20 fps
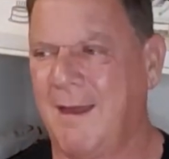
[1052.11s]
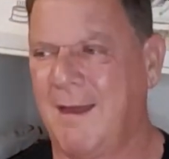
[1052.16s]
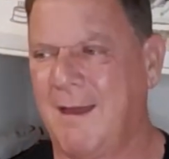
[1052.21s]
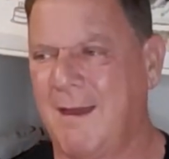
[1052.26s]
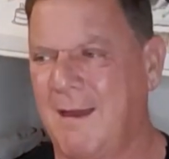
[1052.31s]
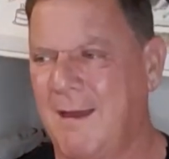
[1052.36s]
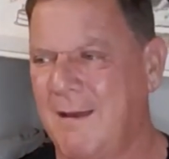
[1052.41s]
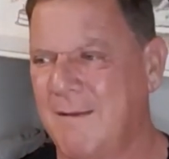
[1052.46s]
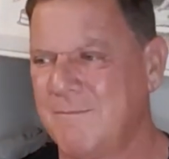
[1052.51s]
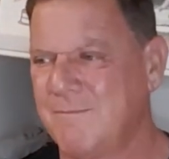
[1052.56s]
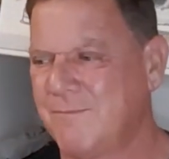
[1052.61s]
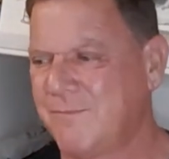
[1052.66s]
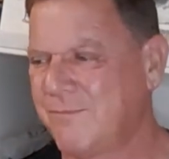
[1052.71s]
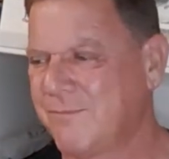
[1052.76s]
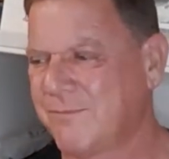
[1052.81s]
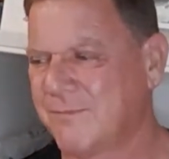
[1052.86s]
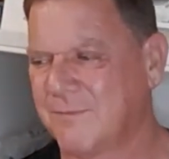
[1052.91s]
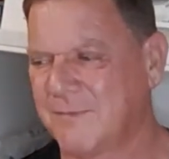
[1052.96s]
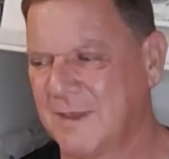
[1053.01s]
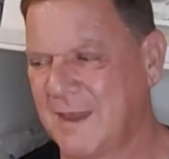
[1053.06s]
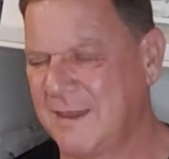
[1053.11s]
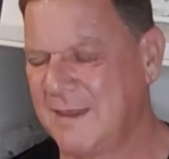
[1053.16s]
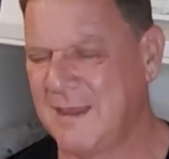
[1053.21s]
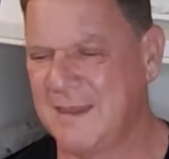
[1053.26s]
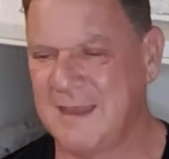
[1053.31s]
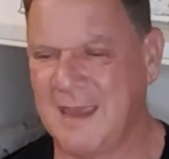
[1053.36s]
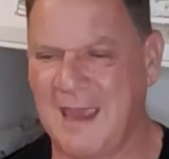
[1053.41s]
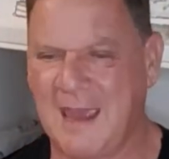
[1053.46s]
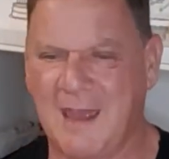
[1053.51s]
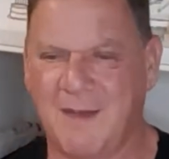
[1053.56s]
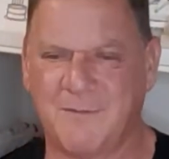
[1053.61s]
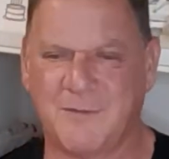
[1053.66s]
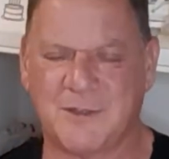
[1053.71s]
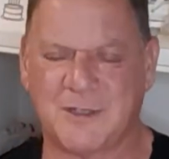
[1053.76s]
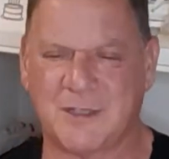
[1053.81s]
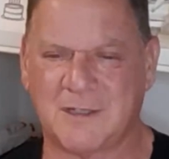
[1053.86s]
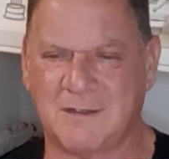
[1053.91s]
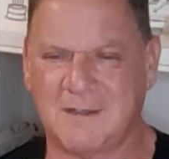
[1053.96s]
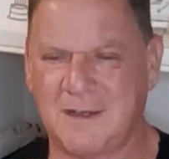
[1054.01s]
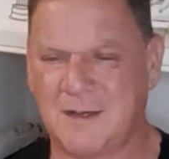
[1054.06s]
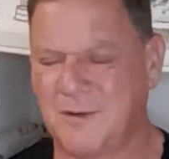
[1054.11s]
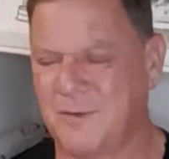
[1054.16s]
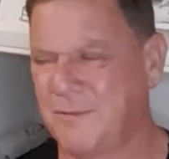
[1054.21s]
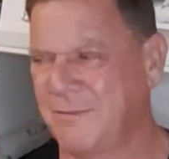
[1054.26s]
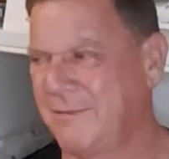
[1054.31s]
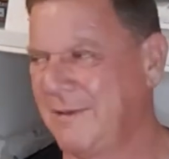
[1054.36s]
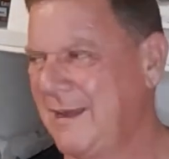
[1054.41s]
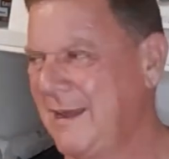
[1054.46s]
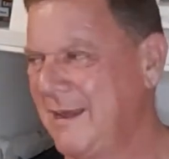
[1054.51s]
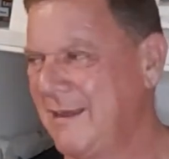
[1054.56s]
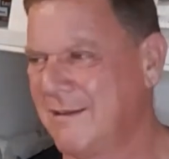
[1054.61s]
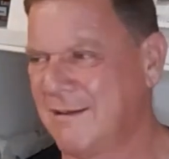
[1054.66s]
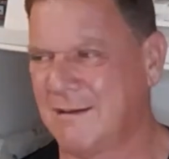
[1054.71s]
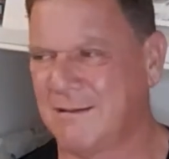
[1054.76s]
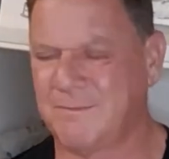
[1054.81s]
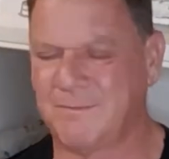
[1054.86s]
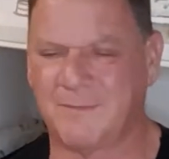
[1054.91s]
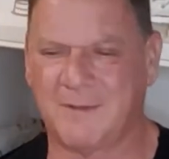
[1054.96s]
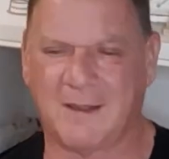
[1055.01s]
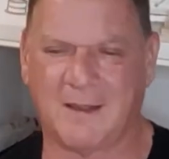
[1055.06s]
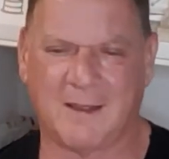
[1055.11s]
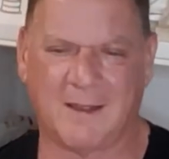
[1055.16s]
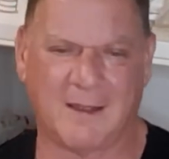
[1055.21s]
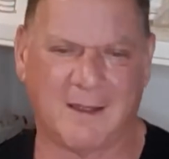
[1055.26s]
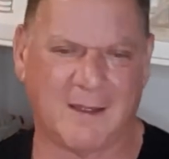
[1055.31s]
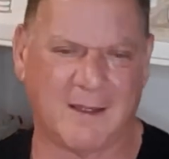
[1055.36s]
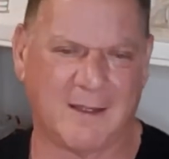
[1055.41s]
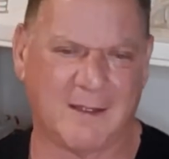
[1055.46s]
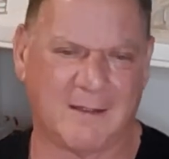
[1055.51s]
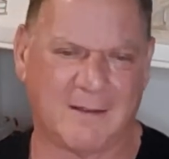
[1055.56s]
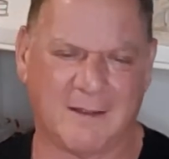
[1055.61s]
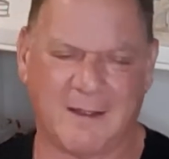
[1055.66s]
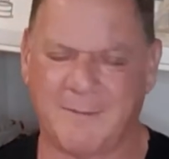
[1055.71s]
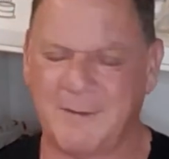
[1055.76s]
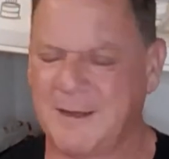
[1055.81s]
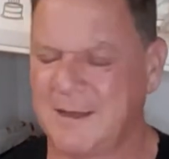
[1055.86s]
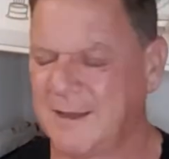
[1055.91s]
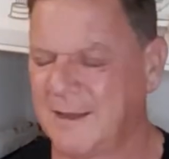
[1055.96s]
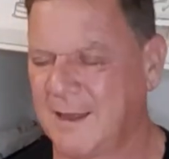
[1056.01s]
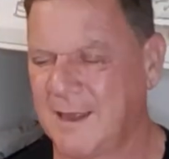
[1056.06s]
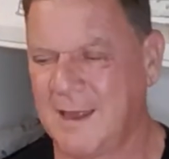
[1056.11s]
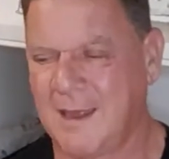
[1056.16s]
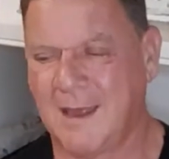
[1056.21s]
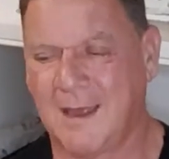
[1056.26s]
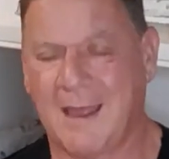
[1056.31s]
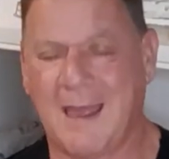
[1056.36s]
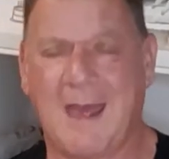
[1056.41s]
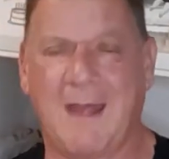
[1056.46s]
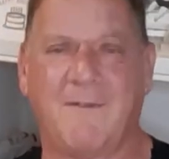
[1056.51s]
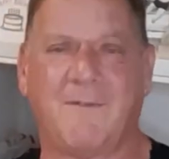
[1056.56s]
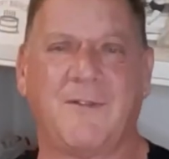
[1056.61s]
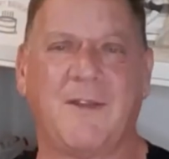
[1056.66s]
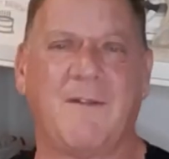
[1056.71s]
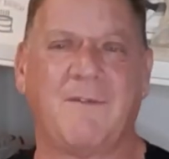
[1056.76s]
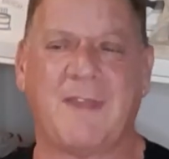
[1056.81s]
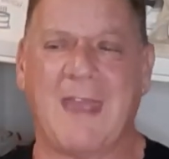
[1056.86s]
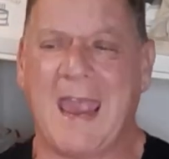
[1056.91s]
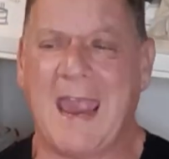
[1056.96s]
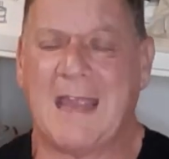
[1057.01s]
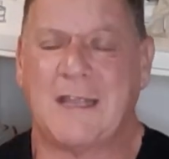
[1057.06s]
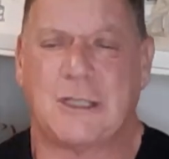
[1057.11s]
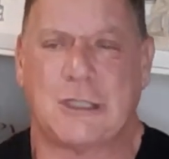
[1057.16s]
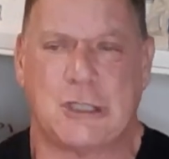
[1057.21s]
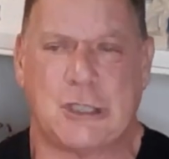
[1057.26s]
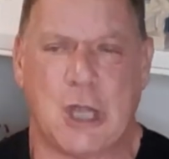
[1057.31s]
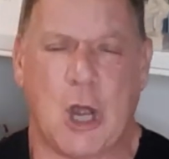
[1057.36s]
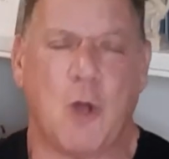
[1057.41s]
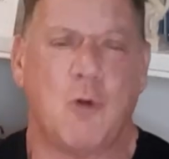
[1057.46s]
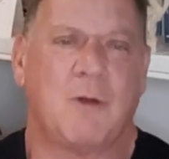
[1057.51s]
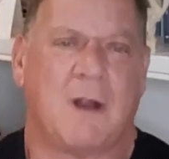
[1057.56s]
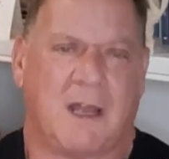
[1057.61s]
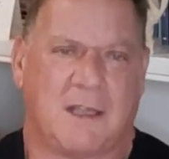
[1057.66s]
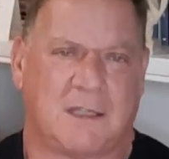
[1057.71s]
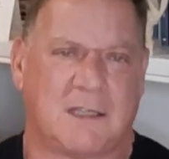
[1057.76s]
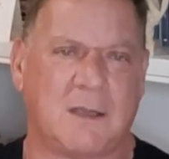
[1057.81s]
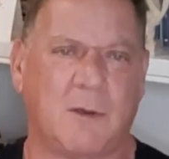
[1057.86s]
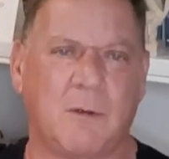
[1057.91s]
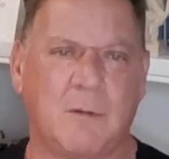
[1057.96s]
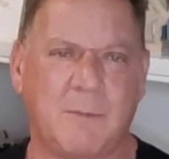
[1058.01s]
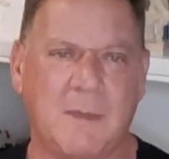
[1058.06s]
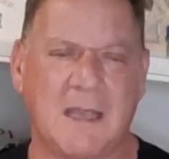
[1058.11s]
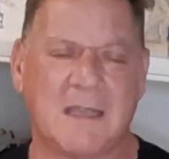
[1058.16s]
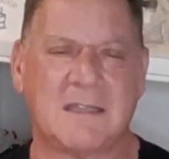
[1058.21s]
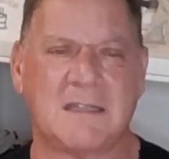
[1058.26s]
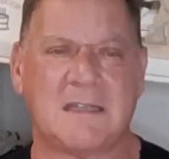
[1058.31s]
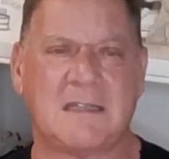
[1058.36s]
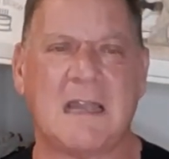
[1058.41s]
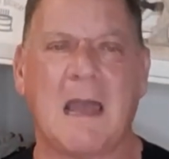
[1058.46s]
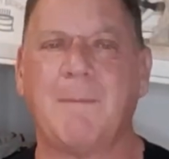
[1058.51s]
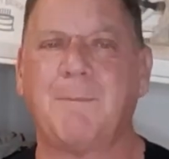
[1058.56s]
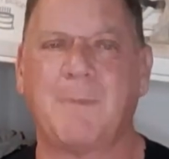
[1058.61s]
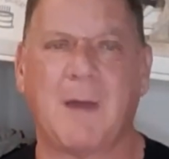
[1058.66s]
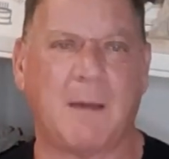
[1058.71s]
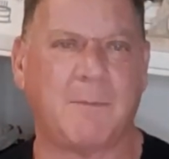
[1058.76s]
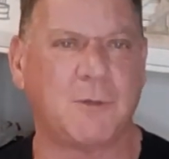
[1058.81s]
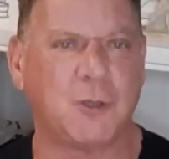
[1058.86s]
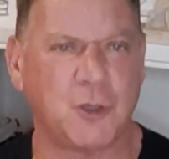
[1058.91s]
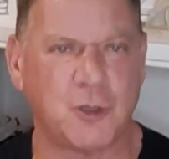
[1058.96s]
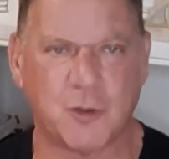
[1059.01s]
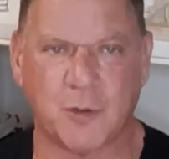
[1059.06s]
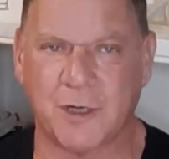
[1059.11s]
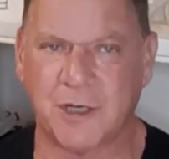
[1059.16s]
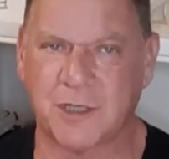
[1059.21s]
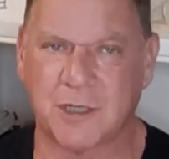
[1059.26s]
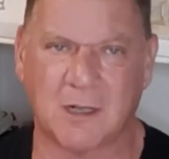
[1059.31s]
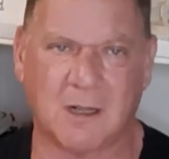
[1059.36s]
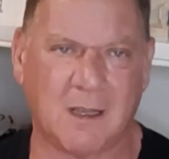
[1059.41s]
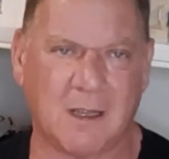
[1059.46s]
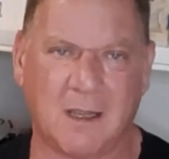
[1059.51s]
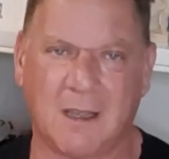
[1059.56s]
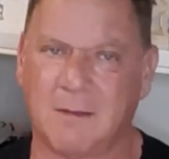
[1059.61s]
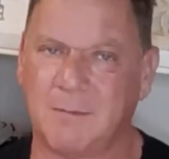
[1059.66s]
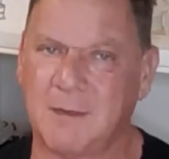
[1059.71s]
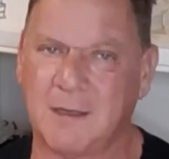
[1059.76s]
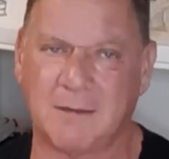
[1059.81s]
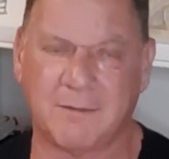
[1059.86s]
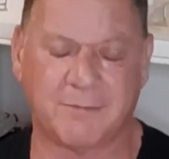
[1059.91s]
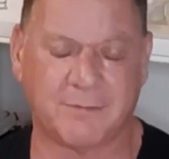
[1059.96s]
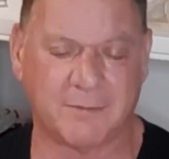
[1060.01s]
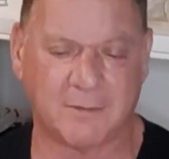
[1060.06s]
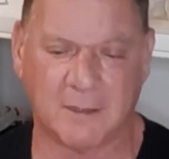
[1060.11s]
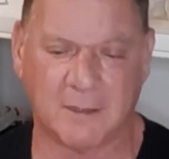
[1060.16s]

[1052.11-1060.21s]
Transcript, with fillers: Um, and then they have, you know, either, I mean, God, if they ate donuts, it would be a step up nutritionally. I mean,